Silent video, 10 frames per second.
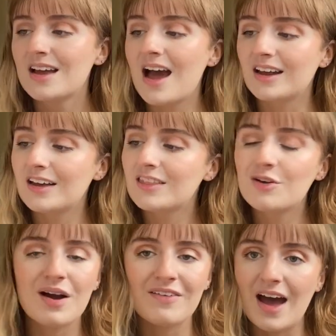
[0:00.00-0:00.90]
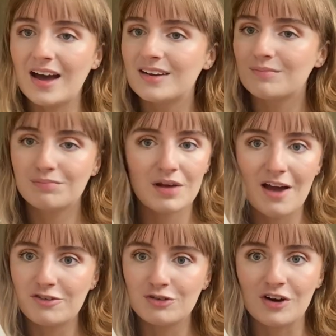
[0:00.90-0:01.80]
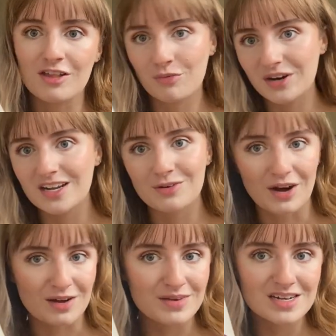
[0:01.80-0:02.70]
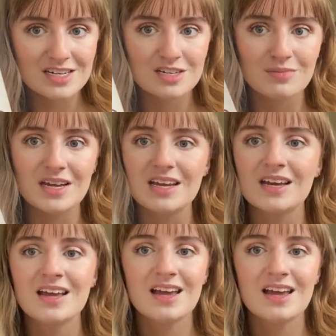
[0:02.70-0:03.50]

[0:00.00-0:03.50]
Again, though, I've had a few friends read it and recommend it to me.